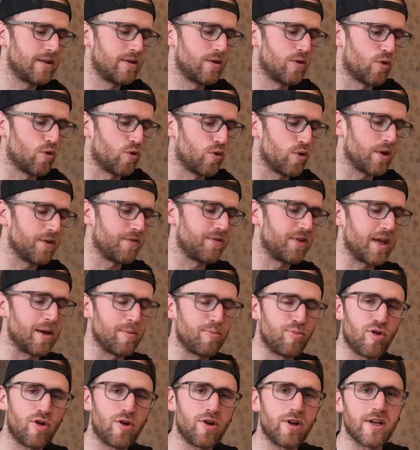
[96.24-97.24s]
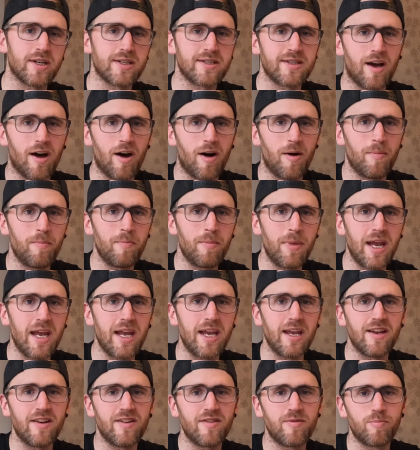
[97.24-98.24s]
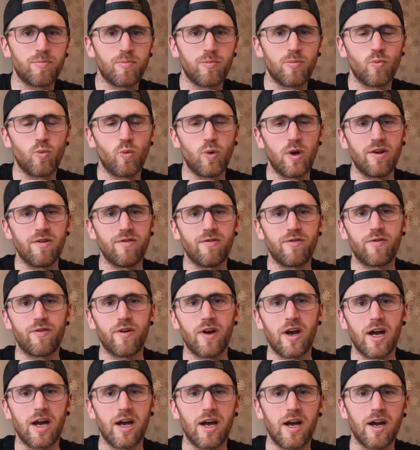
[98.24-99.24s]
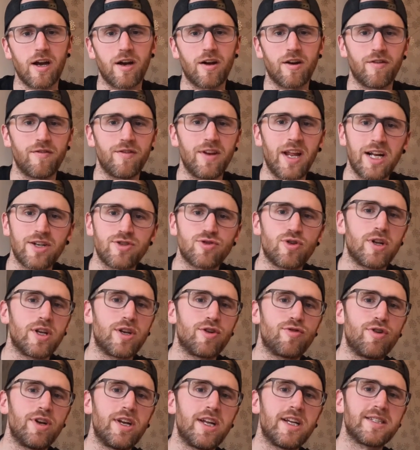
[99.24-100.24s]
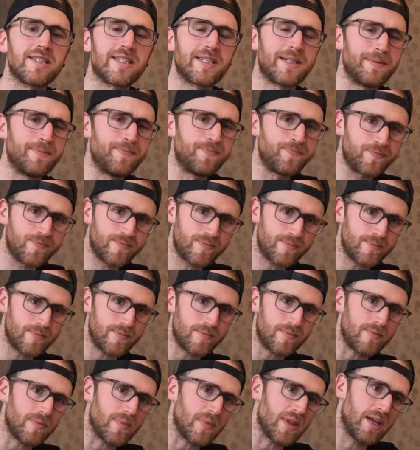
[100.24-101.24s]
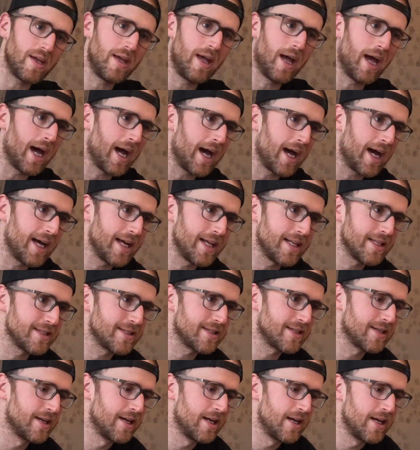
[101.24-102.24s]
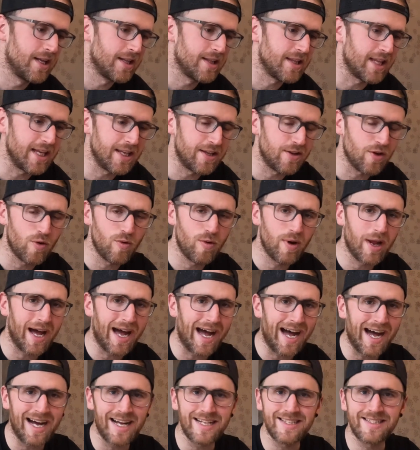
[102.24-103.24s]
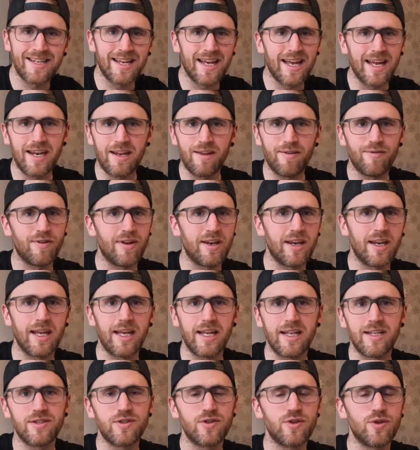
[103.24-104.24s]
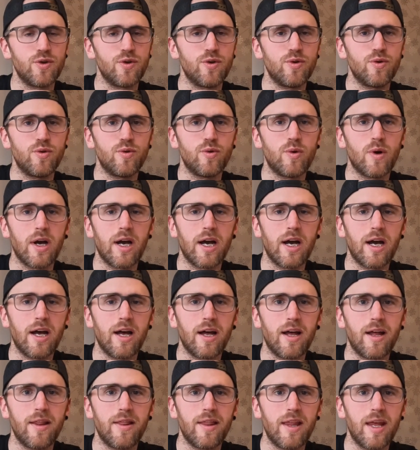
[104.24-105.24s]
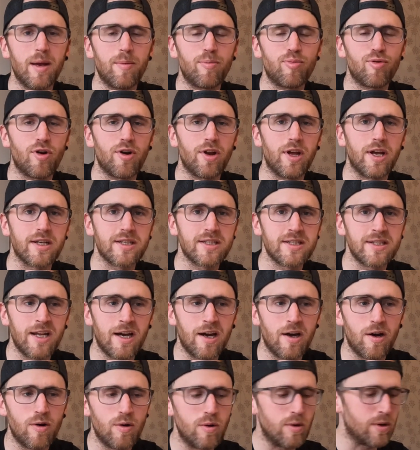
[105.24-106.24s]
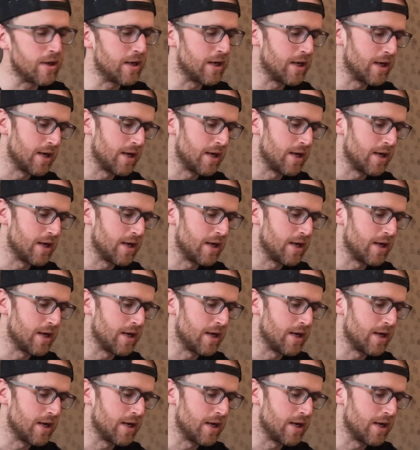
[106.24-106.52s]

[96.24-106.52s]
all of their products are made with kind of natural ingredients, and they don't add anything into their products. Now,